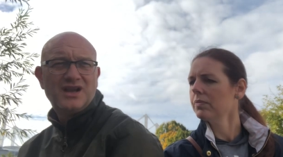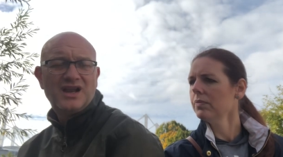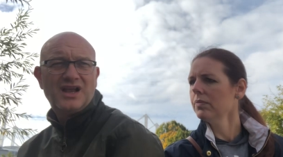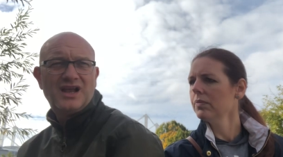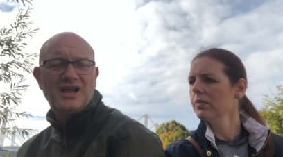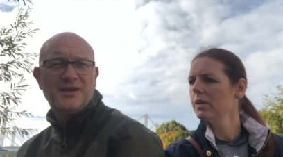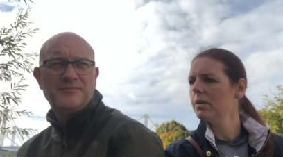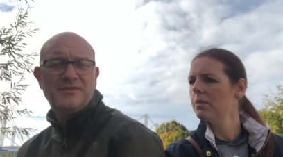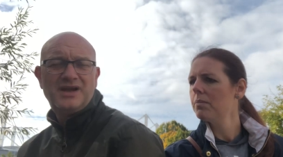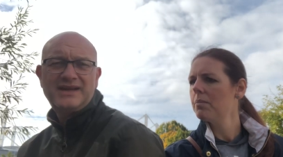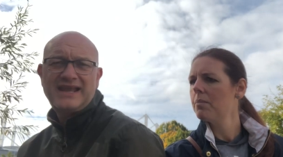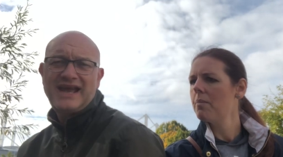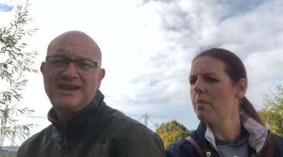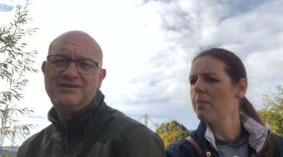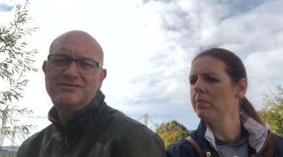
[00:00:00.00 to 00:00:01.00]
Speaker 1: um,
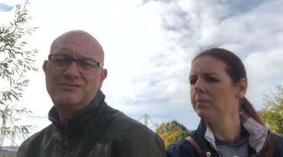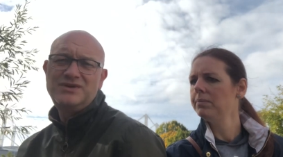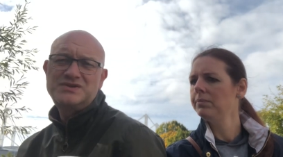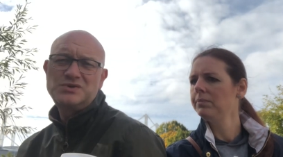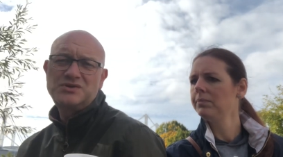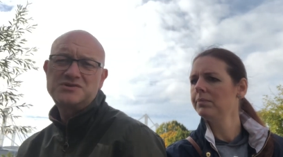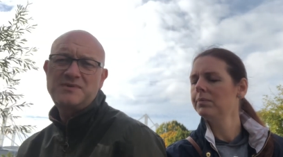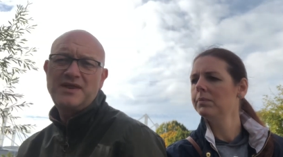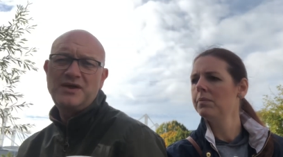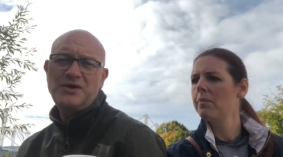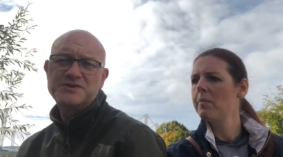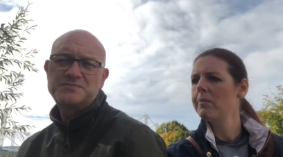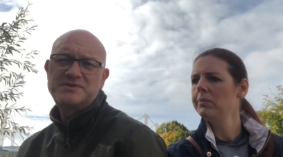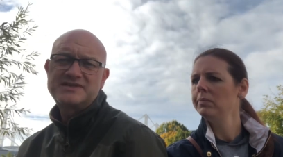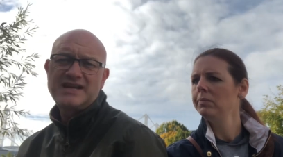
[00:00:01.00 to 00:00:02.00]
again, we talked about the
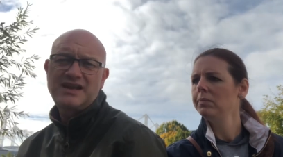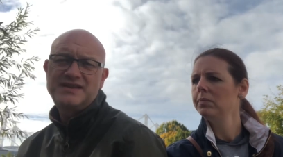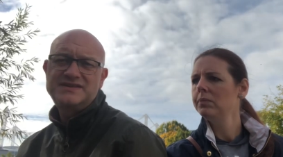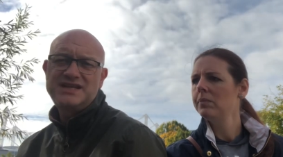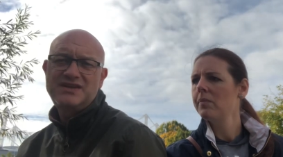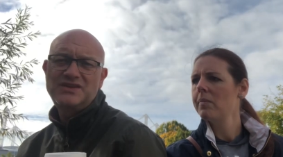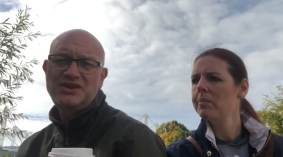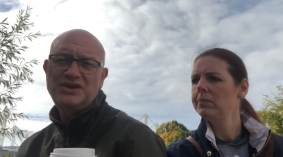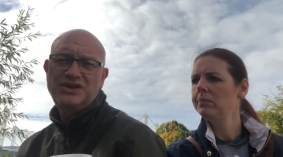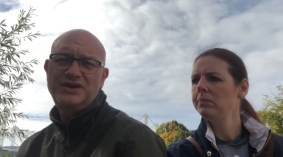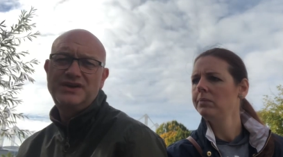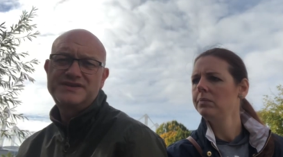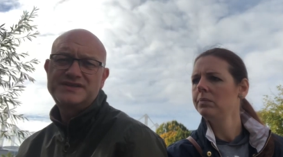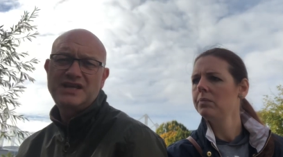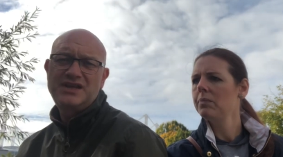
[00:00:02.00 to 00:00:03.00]
hospitality and the
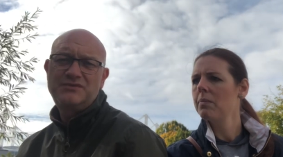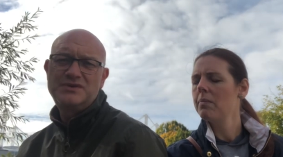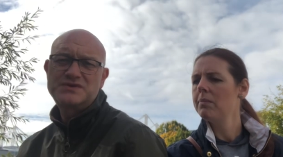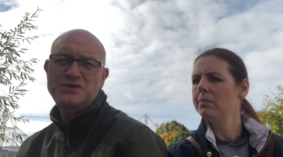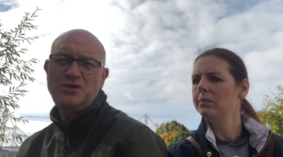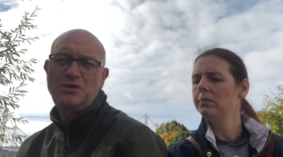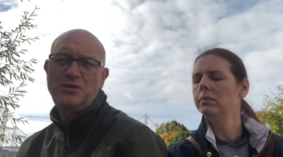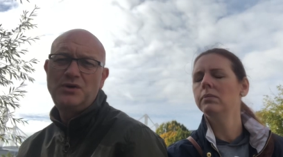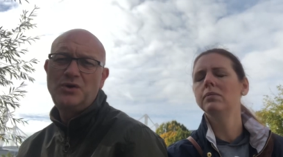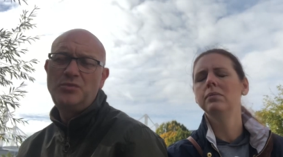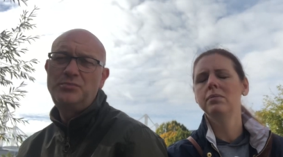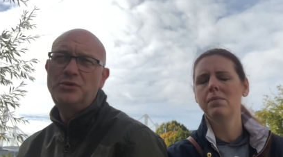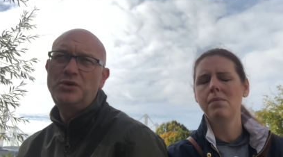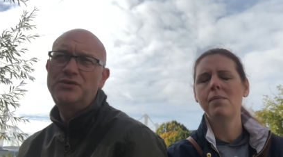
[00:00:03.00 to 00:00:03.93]
courtesy and resort world, mm.